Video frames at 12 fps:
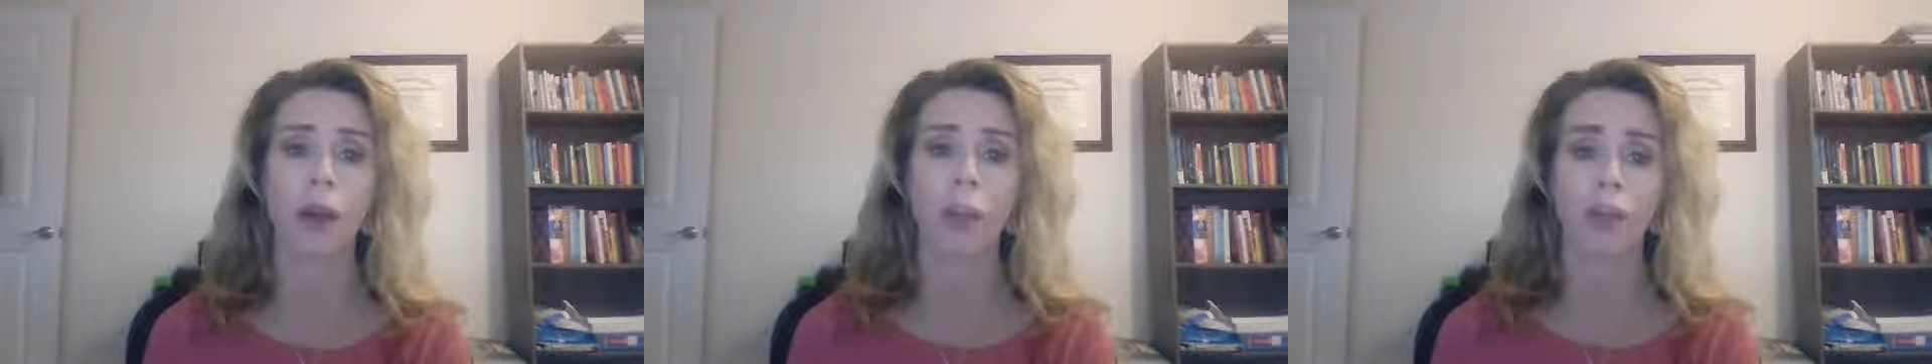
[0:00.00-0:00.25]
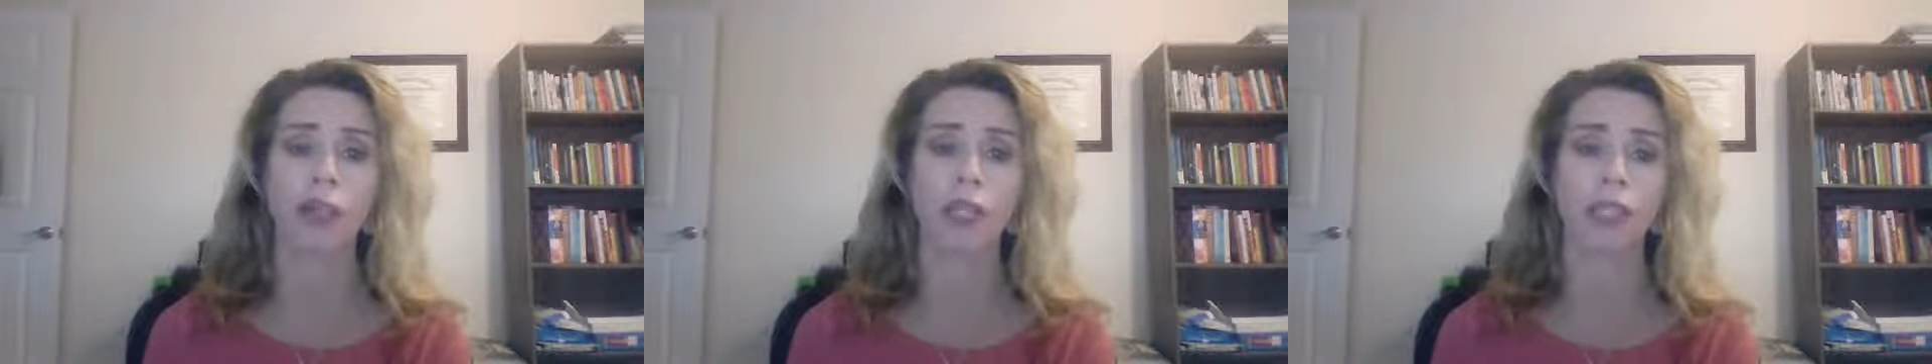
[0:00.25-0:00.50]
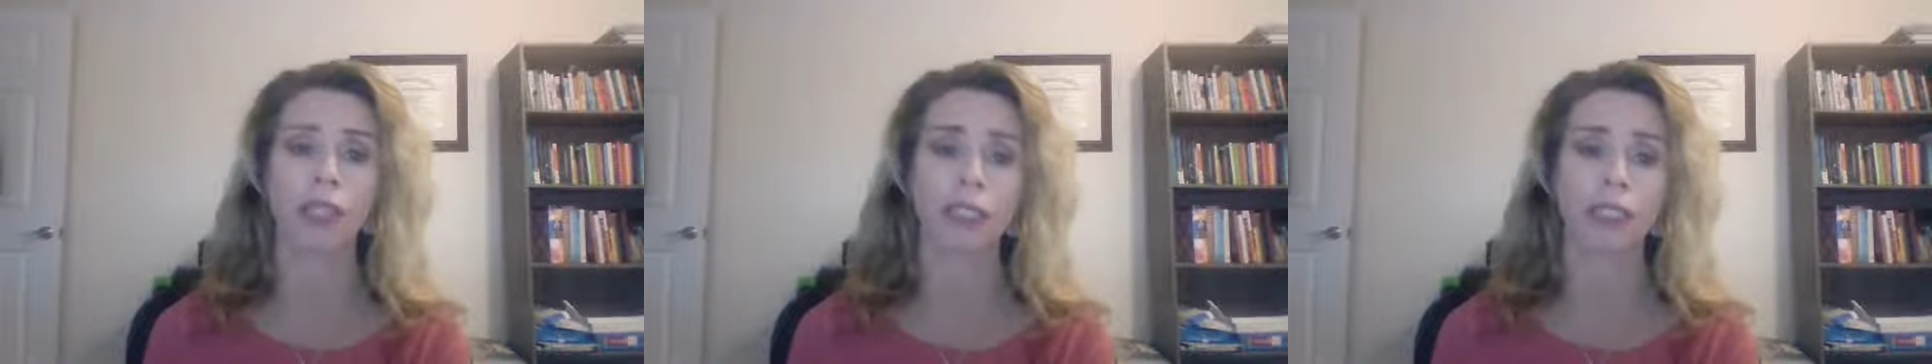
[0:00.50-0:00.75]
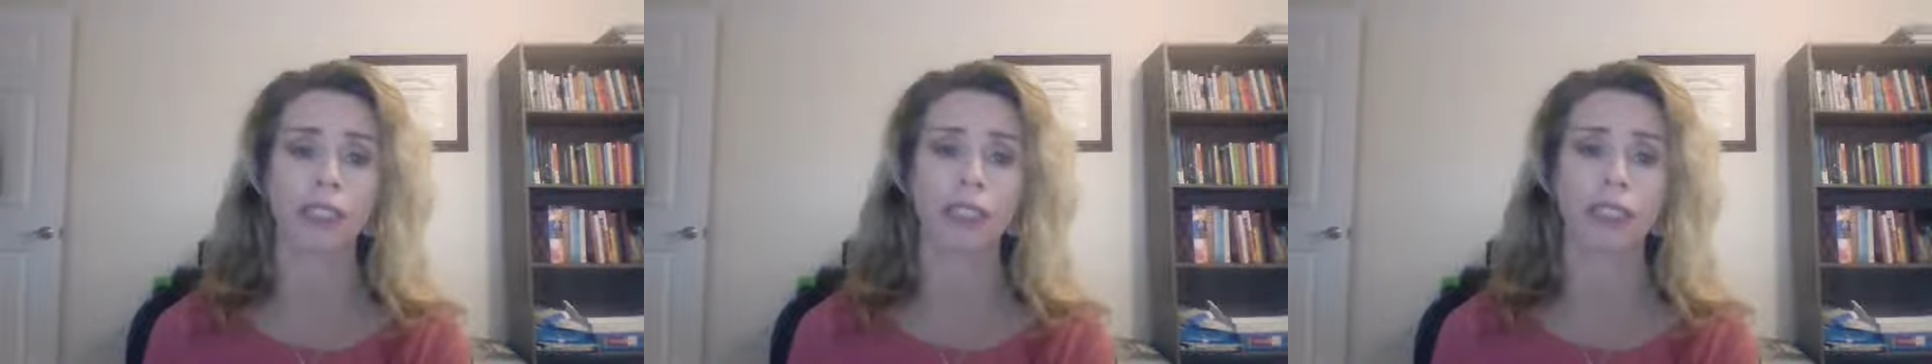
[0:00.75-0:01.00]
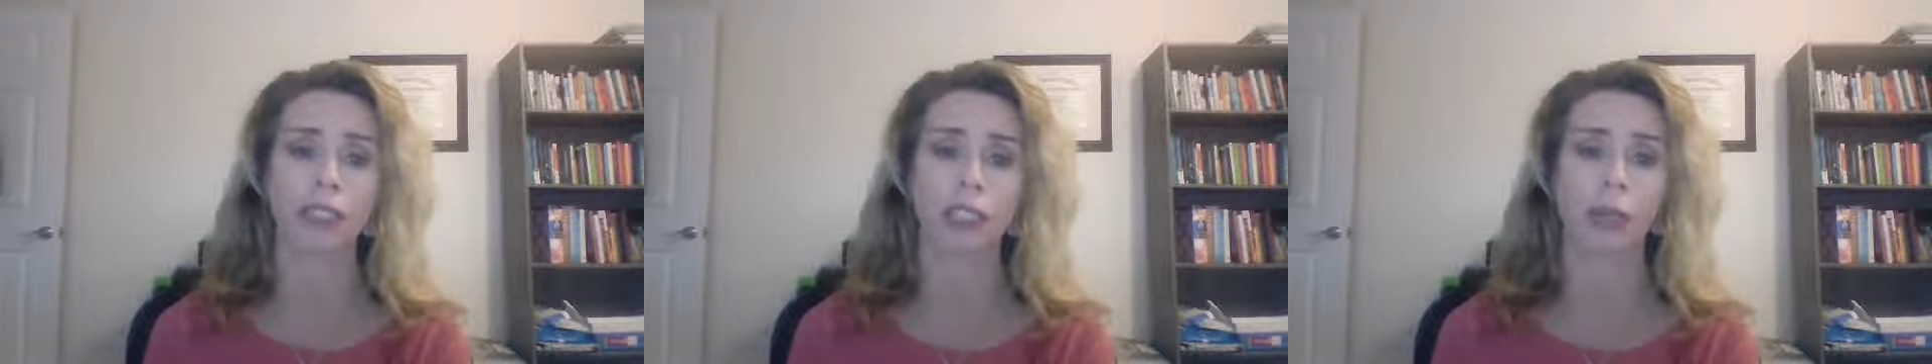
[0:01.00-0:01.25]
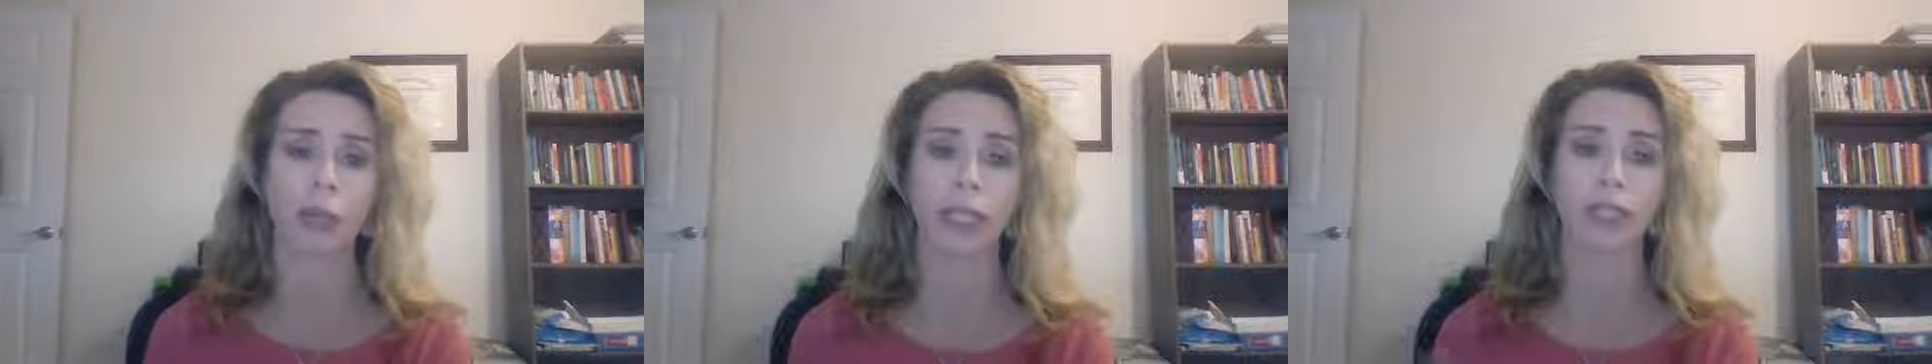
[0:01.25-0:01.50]
but all you really need to
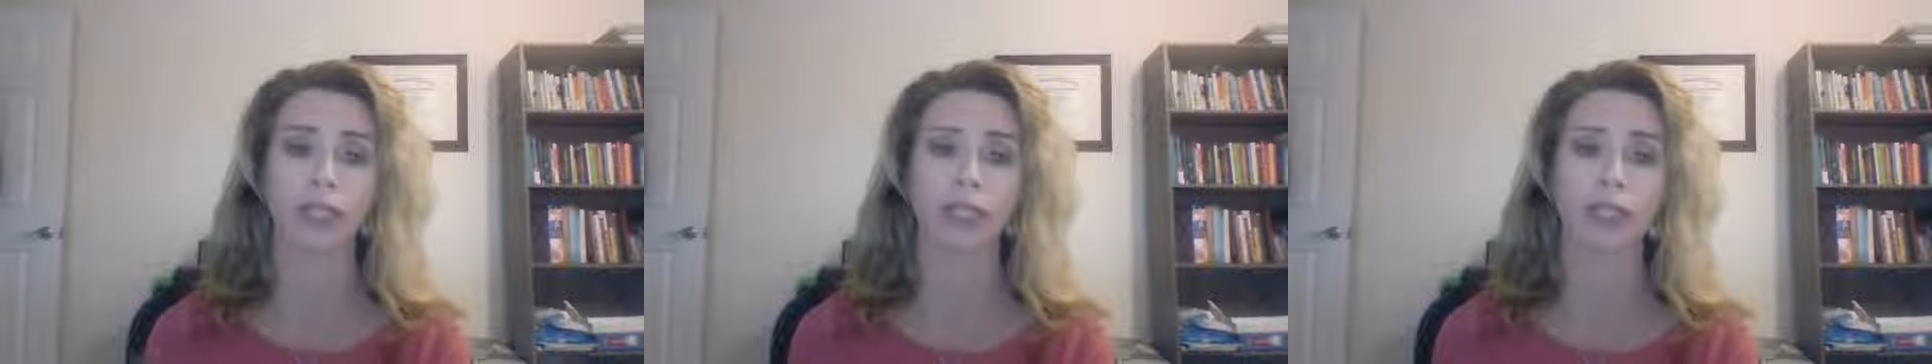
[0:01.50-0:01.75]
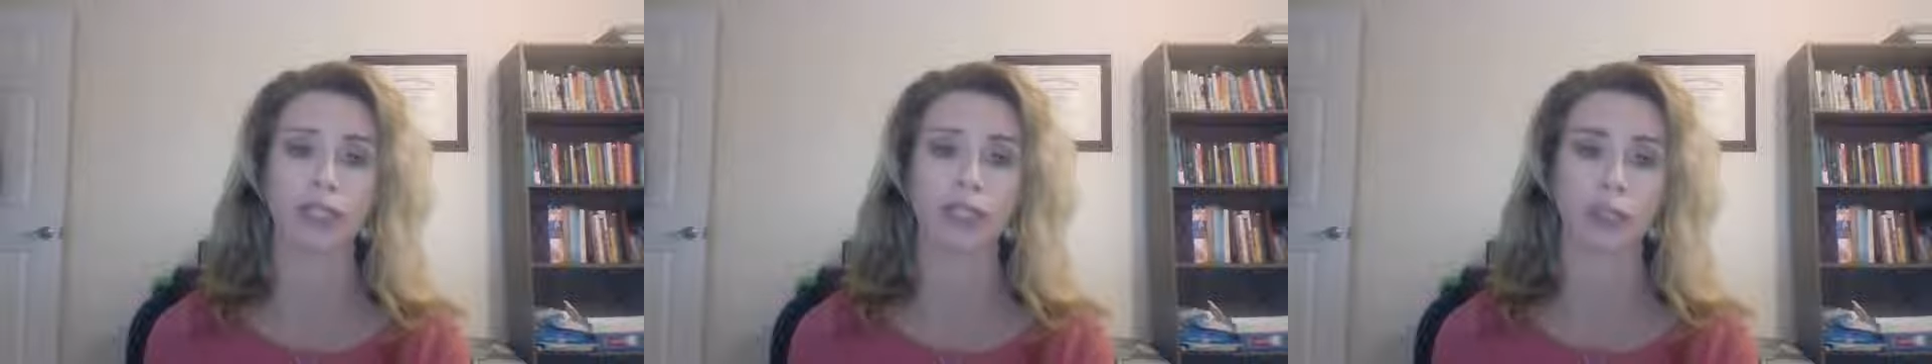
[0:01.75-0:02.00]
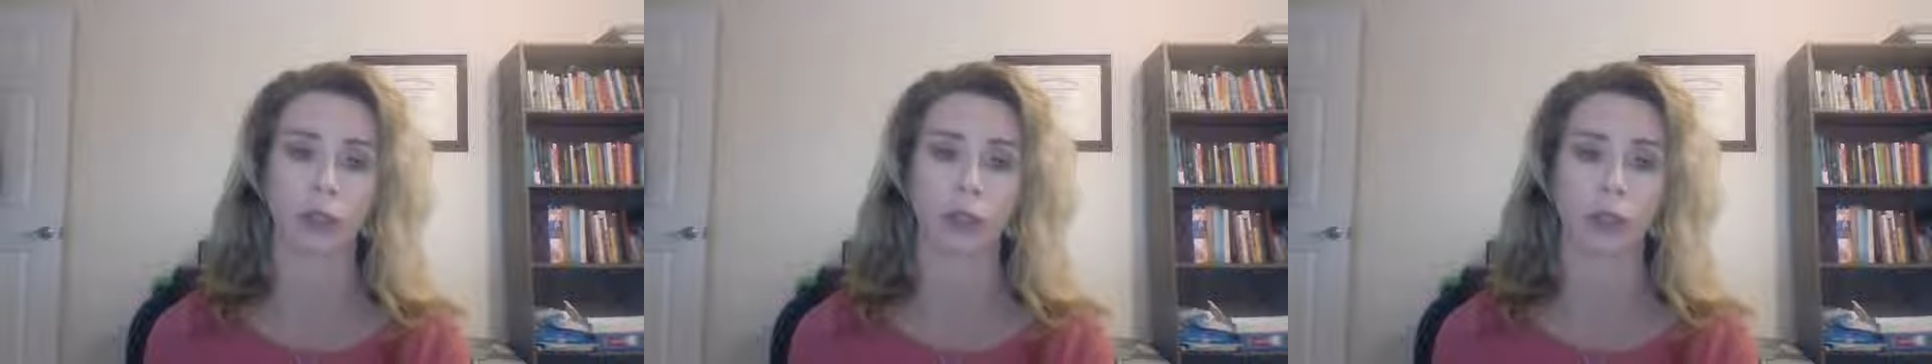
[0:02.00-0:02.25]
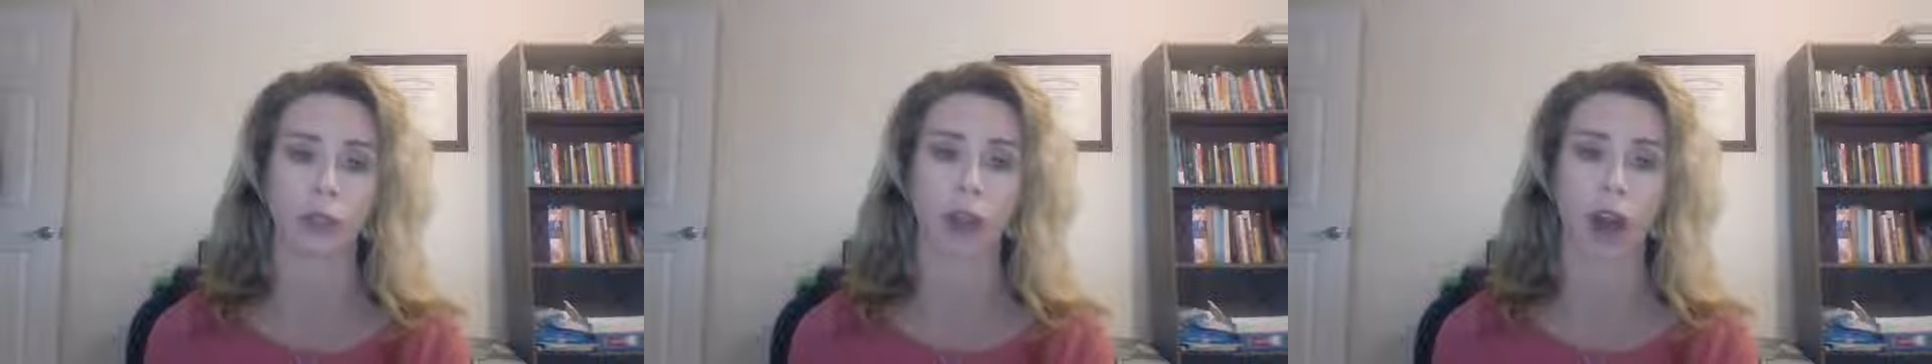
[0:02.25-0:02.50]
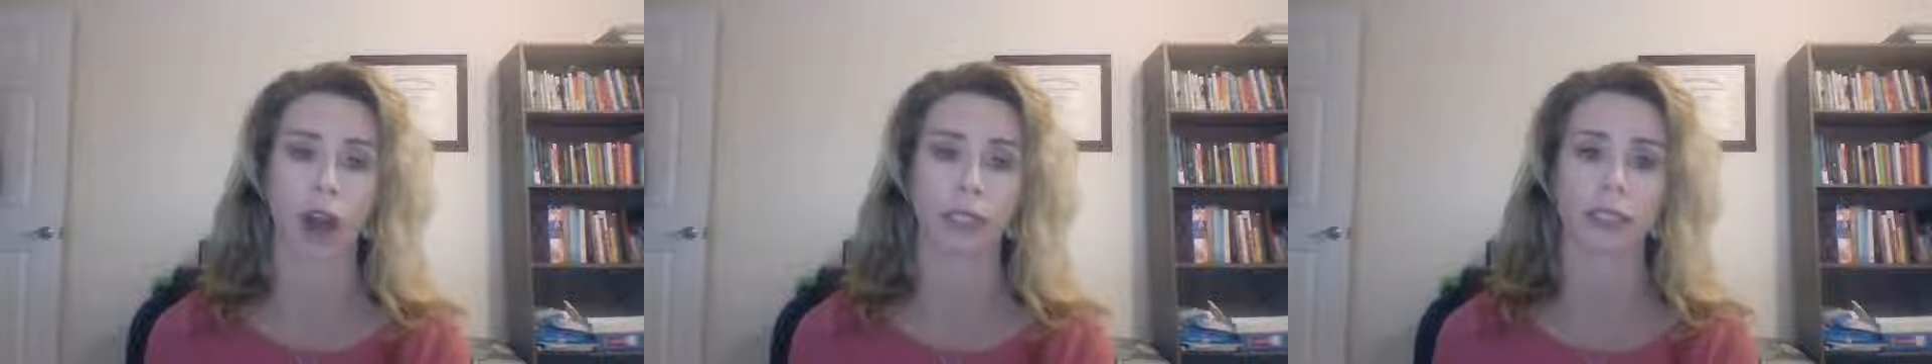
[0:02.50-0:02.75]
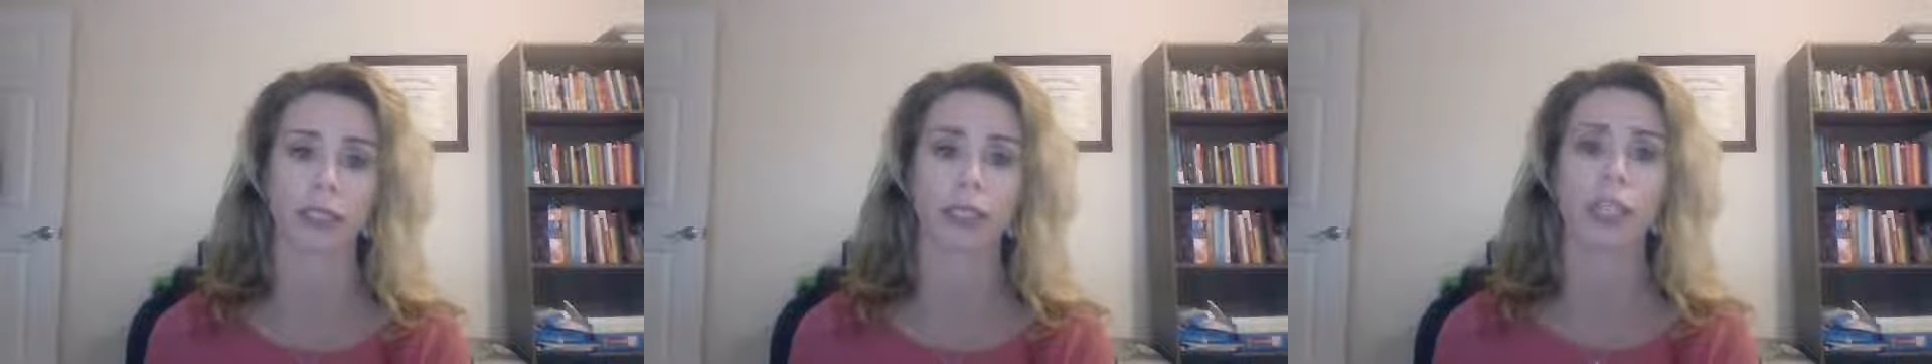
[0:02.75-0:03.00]
know is the turnover
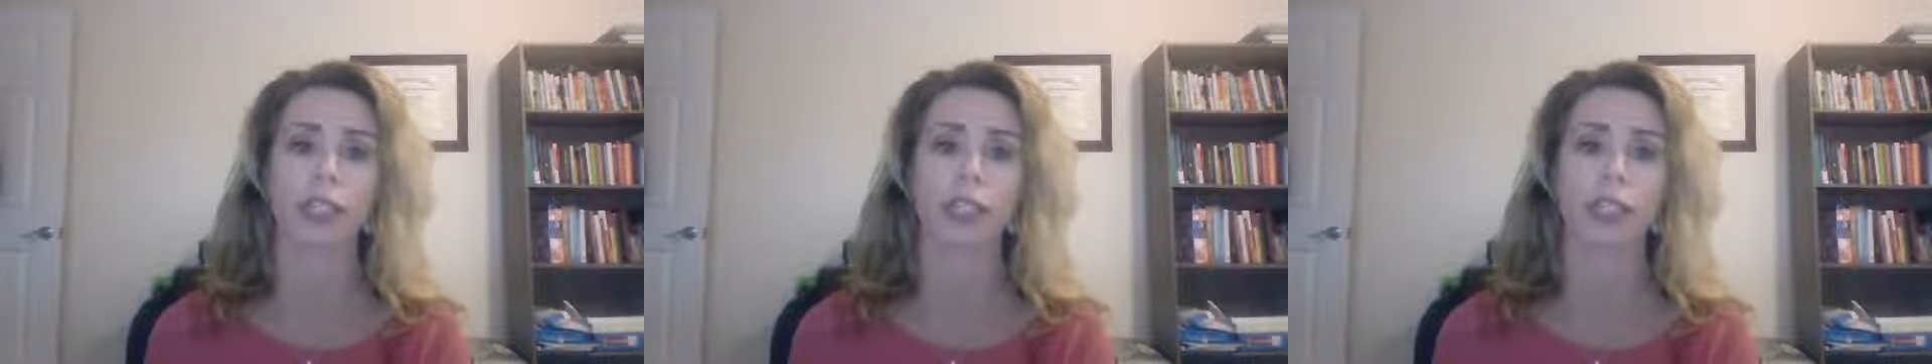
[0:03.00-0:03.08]
cost.